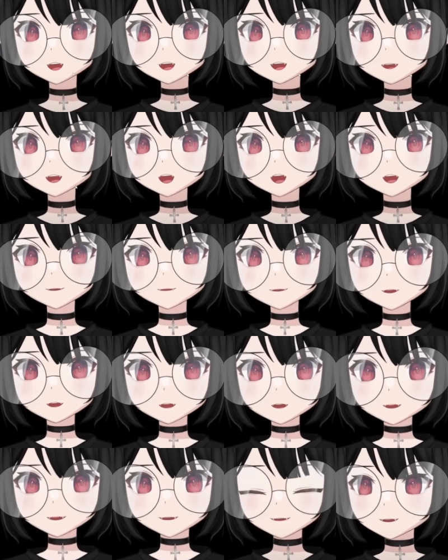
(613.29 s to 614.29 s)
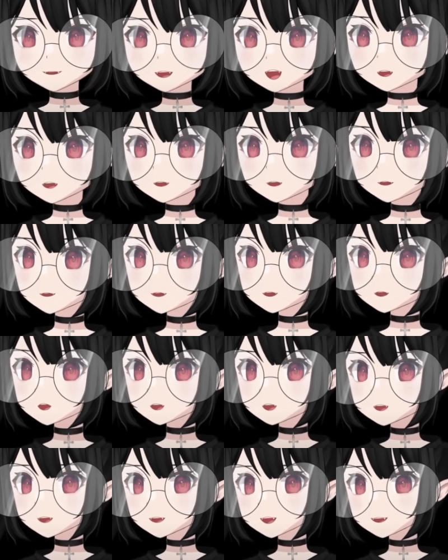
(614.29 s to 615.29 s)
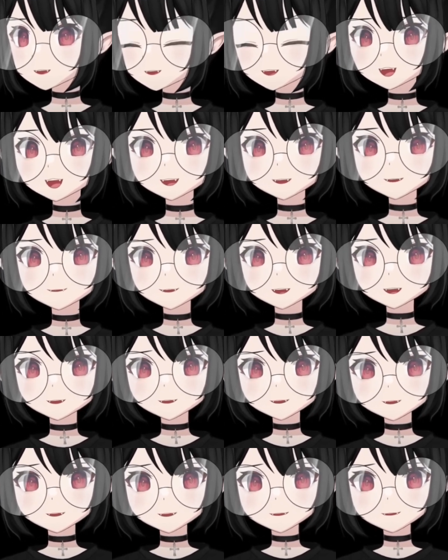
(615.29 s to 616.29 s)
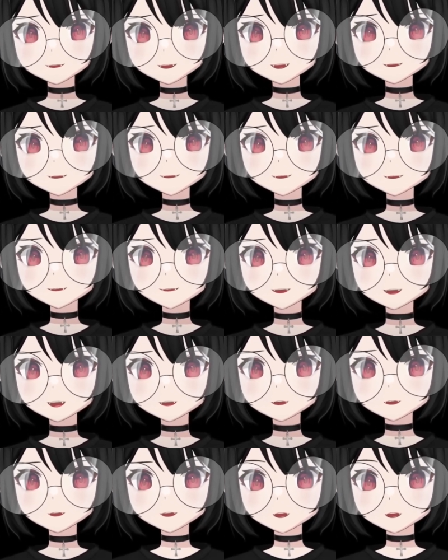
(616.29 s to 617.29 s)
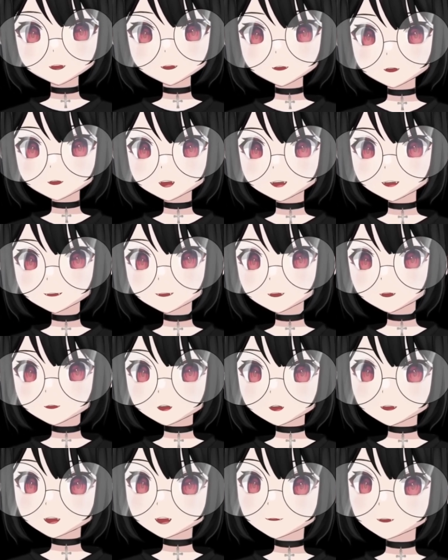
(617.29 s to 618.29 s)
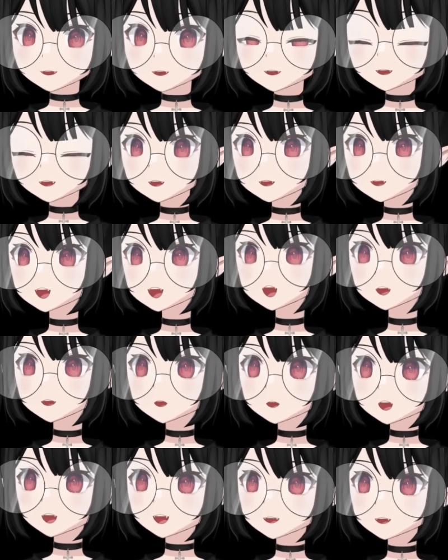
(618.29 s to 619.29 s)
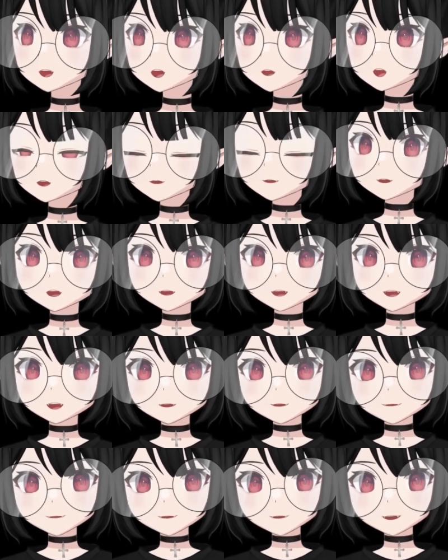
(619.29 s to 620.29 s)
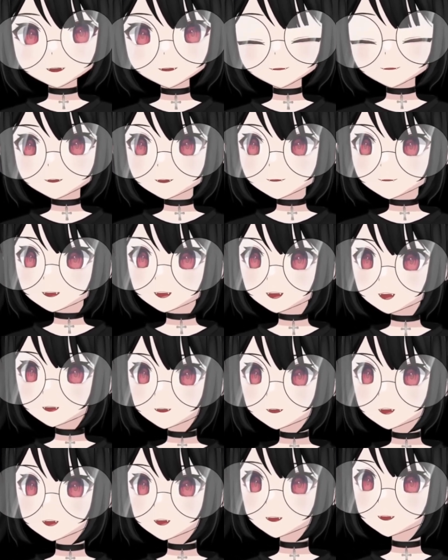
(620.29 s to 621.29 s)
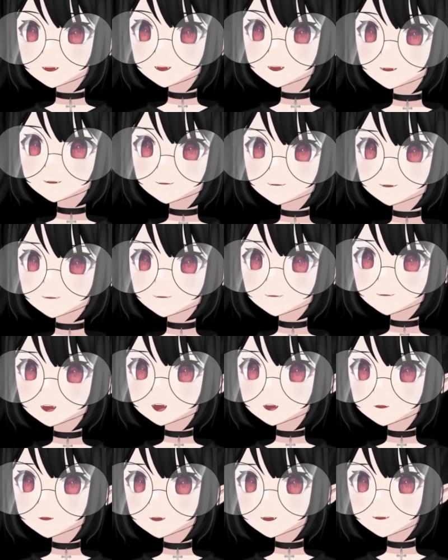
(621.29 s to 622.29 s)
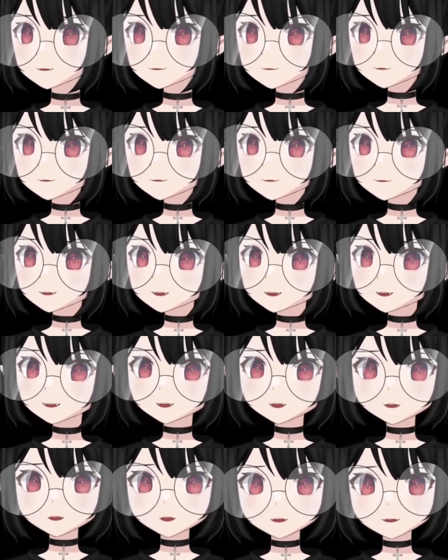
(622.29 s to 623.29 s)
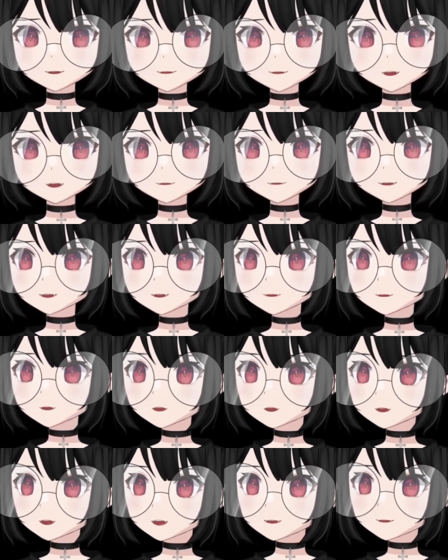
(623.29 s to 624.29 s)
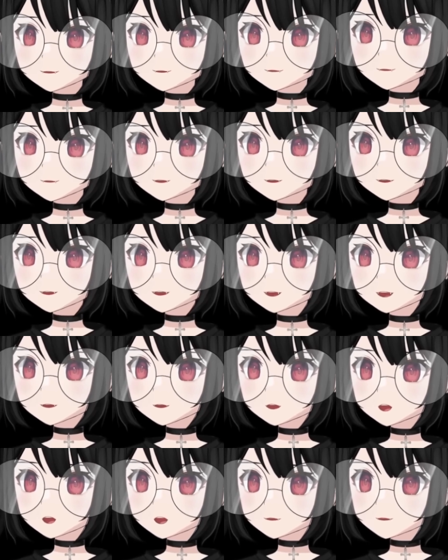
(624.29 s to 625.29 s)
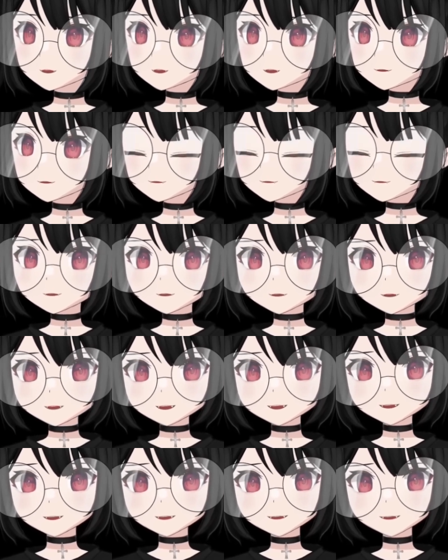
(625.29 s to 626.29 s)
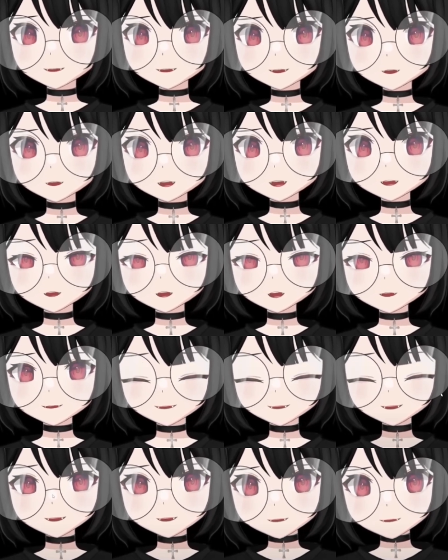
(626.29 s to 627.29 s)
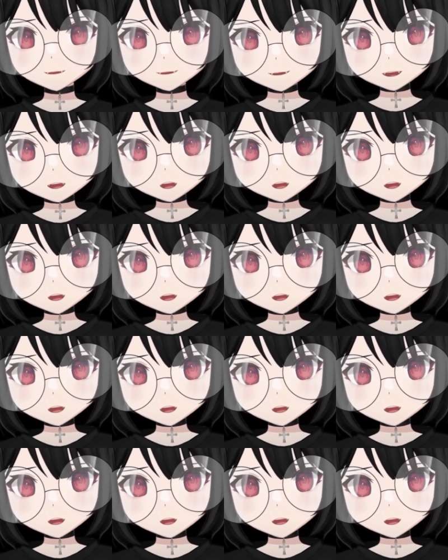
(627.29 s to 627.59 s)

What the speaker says: Convoluted connection between identities in the game, like with Dragon Age, where you can have non-binary pronouns and things like that, is the same as the interest of these critics in terms of being labeled an incel.